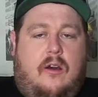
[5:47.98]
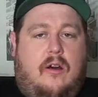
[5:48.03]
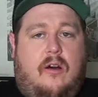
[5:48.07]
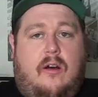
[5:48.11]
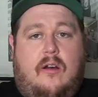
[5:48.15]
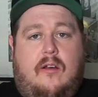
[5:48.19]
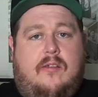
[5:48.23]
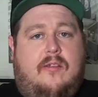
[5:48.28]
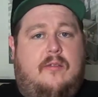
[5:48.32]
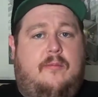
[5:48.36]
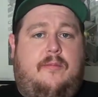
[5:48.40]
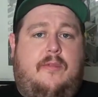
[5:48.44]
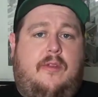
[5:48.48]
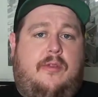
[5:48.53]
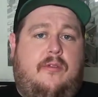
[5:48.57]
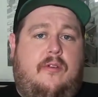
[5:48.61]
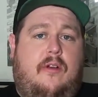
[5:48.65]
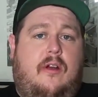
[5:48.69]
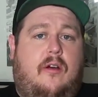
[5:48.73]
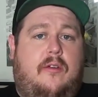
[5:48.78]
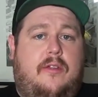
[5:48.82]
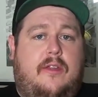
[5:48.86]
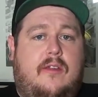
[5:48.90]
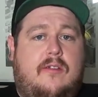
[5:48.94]
Awesome to
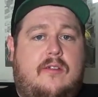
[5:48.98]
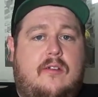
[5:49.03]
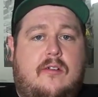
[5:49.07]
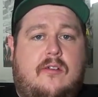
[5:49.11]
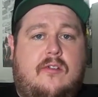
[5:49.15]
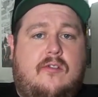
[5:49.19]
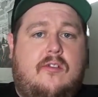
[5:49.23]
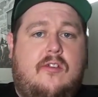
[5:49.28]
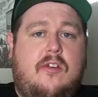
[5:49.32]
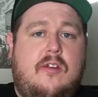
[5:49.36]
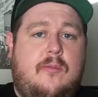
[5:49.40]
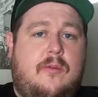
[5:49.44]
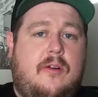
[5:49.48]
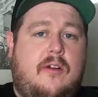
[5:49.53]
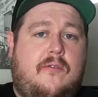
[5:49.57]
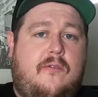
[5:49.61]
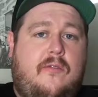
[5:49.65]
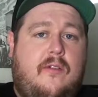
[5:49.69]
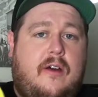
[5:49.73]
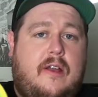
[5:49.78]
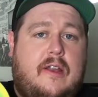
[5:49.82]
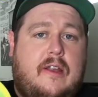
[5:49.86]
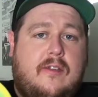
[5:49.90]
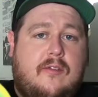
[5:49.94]
throw. These are super
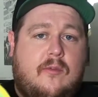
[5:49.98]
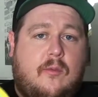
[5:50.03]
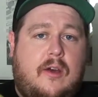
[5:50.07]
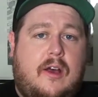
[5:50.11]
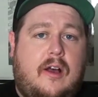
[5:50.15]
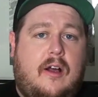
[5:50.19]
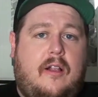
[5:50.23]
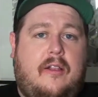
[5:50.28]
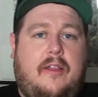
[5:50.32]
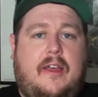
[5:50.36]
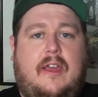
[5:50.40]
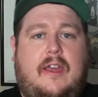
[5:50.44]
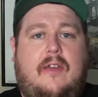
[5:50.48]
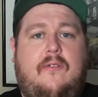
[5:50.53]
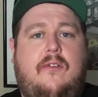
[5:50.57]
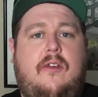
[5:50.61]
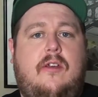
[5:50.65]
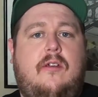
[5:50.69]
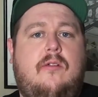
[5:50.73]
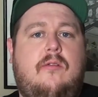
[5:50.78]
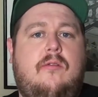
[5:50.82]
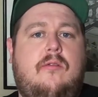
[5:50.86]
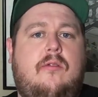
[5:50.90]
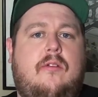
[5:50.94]
fun as well. Like if
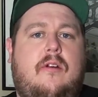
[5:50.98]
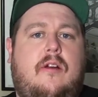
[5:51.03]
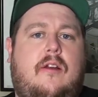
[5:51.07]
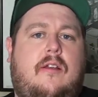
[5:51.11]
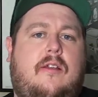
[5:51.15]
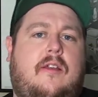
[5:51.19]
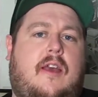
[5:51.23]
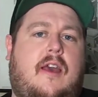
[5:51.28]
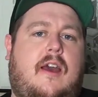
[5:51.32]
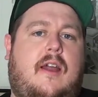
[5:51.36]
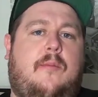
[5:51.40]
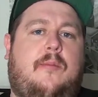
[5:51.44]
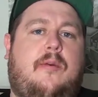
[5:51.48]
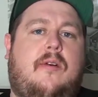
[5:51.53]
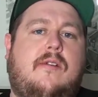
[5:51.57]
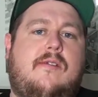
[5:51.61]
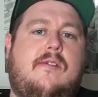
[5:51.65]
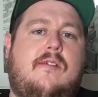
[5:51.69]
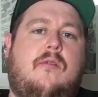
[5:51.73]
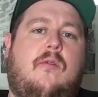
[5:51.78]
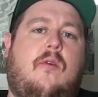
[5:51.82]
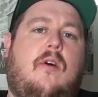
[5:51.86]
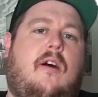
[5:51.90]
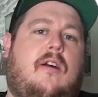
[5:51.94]
you are the kind of
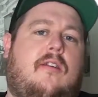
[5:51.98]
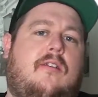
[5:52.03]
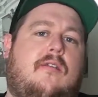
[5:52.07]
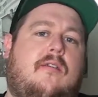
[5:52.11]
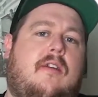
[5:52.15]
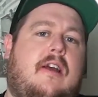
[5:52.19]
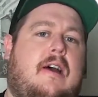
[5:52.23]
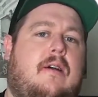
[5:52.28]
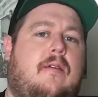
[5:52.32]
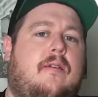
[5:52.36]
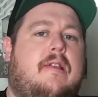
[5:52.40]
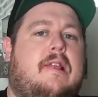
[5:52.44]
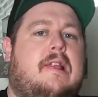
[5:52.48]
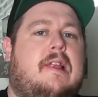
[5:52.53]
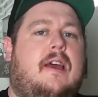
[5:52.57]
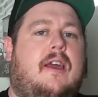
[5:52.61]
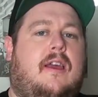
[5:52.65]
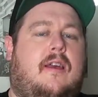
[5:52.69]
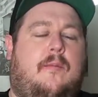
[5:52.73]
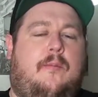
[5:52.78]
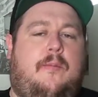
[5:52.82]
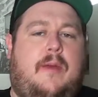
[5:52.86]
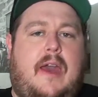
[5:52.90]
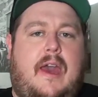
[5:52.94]
person who walks around with
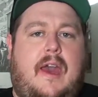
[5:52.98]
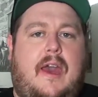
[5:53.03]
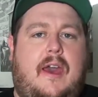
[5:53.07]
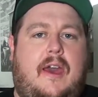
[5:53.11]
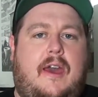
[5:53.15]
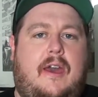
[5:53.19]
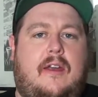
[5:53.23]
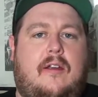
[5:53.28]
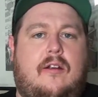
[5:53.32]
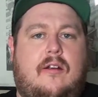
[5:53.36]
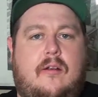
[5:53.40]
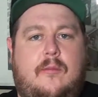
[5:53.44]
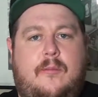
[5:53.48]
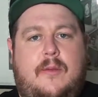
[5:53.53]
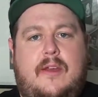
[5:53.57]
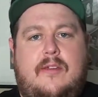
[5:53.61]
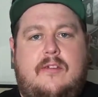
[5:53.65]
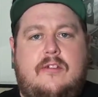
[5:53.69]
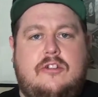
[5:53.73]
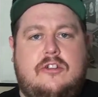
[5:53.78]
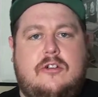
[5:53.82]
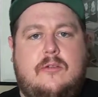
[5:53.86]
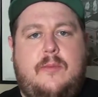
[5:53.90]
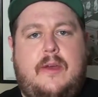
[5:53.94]
like a bag or a
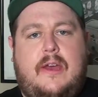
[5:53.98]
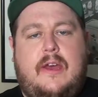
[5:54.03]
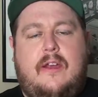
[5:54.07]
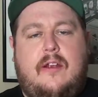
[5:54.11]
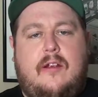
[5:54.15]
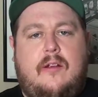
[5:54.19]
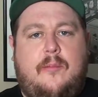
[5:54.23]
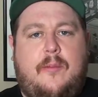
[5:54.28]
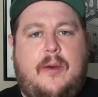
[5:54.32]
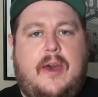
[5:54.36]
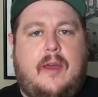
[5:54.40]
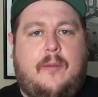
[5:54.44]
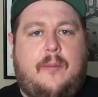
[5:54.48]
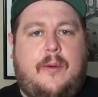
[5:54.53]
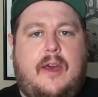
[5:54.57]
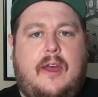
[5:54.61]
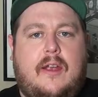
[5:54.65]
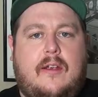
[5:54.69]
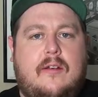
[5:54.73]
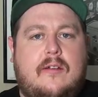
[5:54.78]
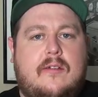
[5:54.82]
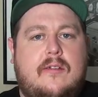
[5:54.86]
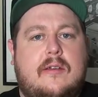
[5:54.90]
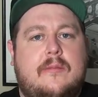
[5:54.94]
messenger bag or a
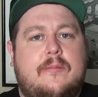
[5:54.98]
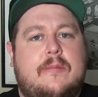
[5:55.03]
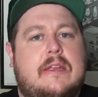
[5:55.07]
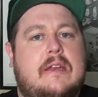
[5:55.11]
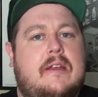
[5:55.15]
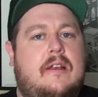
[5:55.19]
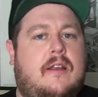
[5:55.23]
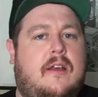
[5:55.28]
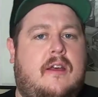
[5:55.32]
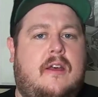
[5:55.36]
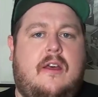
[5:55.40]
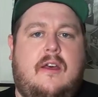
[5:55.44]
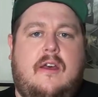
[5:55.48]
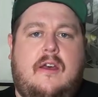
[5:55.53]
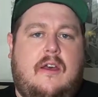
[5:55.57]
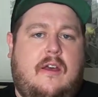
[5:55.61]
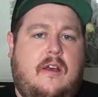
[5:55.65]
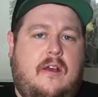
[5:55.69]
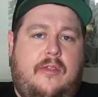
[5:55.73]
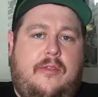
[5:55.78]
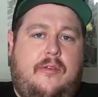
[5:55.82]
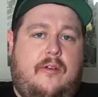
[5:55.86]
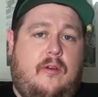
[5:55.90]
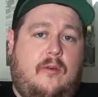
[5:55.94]
backpack or something,
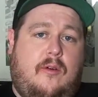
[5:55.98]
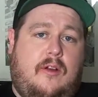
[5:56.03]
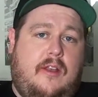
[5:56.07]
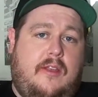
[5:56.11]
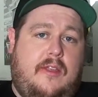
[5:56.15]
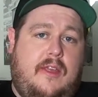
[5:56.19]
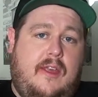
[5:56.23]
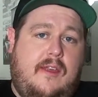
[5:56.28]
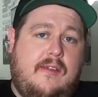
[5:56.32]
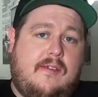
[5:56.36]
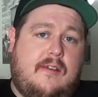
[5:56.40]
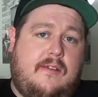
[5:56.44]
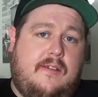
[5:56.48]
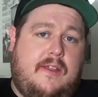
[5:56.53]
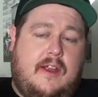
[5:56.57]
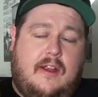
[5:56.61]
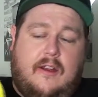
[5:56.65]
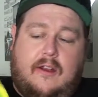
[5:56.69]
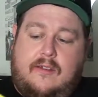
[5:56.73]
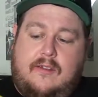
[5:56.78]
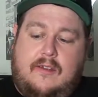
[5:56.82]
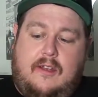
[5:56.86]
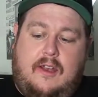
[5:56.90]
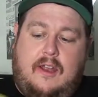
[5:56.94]
throw one of these in there
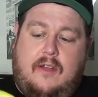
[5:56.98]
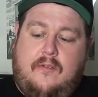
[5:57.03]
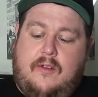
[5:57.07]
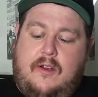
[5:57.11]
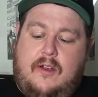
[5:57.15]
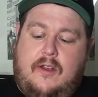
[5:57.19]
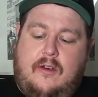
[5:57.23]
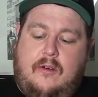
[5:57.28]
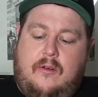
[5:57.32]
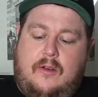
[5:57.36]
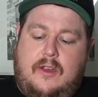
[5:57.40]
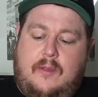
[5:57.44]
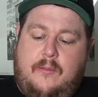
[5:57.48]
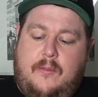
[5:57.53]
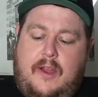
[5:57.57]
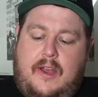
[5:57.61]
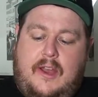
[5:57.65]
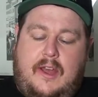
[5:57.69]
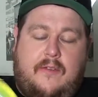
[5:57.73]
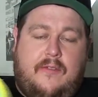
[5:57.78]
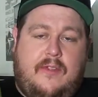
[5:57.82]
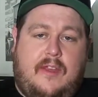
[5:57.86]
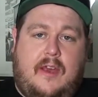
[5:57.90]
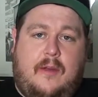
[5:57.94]
because you never know when you might
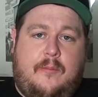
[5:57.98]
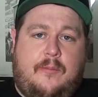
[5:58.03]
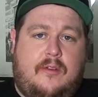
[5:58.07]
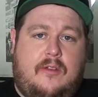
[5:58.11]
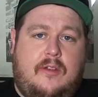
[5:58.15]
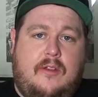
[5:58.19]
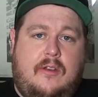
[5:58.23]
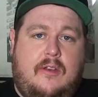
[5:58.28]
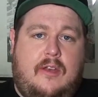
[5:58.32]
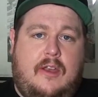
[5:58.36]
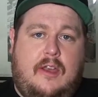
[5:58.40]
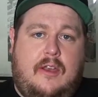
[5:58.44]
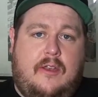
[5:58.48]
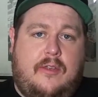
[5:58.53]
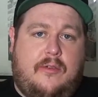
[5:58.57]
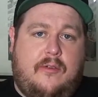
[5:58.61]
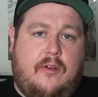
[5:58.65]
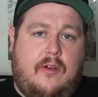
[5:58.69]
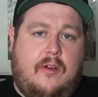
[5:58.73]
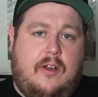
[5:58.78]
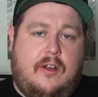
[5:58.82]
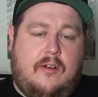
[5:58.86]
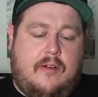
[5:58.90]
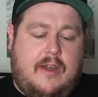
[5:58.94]
have the opportunity to
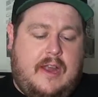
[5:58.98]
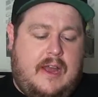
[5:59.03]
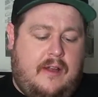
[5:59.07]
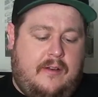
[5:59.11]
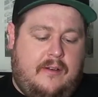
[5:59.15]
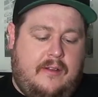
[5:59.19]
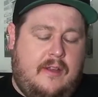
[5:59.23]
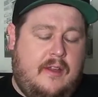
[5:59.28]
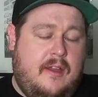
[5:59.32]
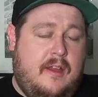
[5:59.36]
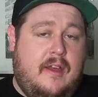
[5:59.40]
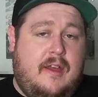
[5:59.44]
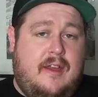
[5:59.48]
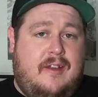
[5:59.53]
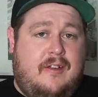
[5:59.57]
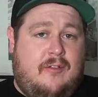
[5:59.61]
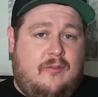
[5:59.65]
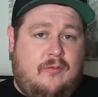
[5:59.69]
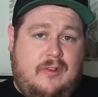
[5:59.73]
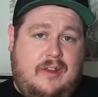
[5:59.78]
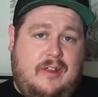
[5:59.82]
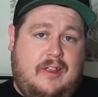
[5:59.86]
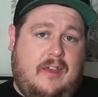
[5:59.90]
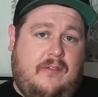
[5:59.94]
throw it around.
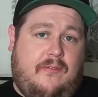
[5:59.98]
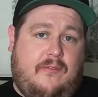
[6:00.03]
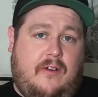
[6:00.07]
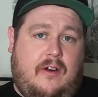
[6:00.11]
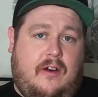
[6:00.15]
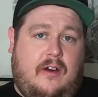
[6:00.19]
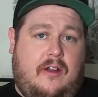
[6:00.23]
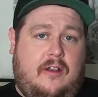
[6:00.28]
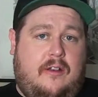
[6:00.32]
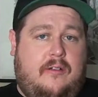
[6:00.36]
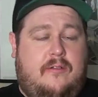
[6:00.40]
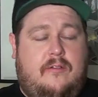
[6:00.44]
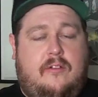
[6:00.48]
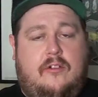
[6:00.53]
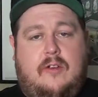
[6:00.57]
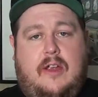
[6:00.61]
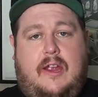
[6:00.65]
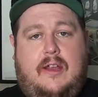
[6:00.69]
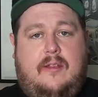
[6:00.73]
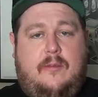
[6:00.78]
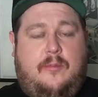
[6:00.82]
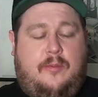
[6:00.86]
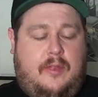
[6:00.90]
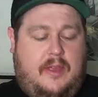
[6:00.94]
Really fun,
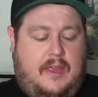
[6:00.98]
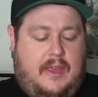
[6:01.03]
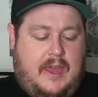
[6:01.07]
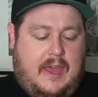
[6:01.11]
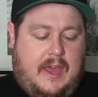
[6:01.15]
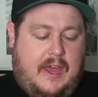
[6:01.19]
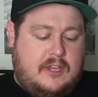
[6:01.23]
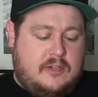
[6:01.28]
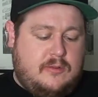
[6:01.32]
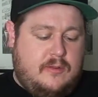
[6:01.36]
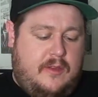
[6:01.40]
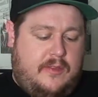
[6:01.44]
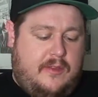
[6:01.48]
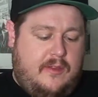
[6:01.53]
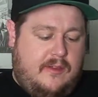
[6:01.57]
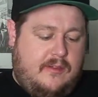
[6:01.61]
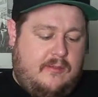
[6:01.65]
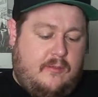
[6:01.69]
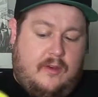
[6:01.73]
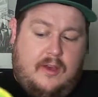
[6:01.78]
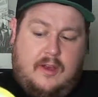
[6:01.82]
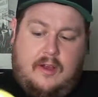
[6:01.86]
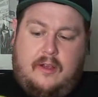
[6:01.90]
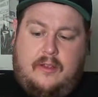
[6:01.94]
great to play catch with
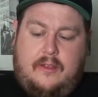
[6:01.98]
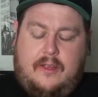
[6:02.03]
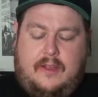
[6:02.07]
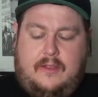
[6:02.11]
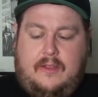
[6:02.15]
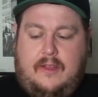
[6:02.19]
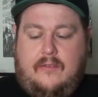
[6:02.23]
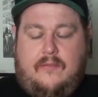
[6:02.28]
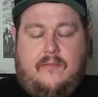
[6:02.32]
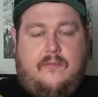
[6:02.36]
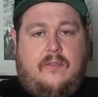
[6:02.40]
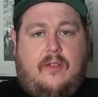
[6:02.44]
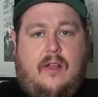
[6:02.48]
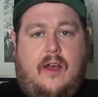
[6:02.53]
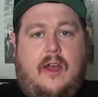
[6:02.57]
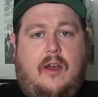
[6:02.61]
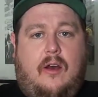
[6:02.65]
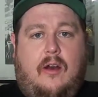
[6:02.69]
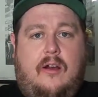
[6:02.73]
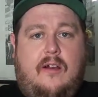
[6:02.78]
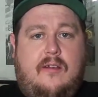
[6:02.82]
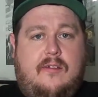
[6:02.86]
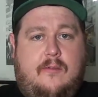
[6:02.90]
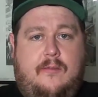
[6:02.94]
as well, and they fly
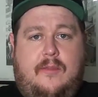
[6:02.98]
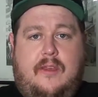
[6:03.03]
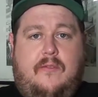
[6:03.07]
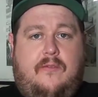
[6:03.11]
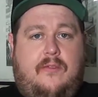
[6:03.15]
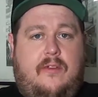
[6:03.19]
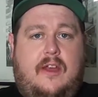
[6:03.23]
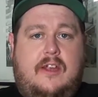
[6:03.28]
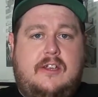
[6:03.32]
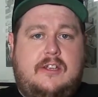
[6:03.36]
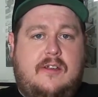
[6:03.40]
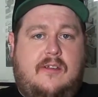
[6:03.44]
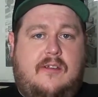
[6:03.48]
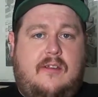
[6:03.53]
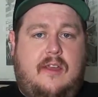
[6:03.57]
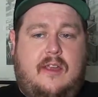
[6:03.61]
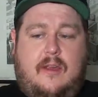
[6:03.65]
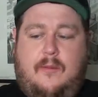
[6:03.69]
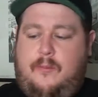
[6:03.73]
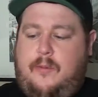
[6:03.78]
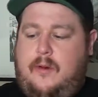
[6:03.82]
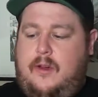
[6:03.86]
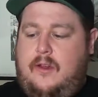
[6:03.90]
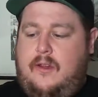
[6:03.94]
awesome. They fly just like
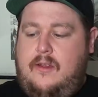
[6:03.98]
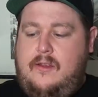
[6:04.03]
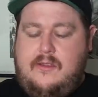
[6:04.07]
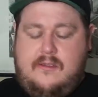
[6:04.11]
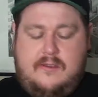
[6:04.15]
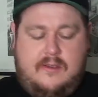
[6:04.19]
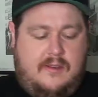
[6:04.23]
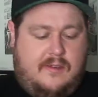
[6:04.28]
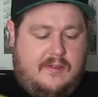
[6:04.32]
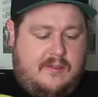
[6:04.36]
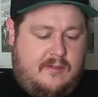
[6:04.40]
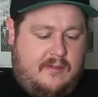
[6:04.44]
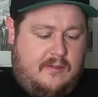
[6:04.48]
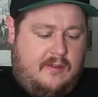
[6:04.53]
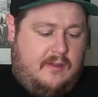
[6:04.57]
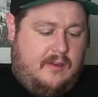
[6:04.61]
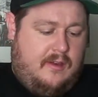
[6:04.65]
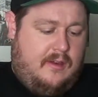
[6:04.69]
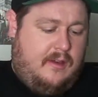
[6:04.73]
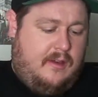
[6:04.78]
a Buzz, just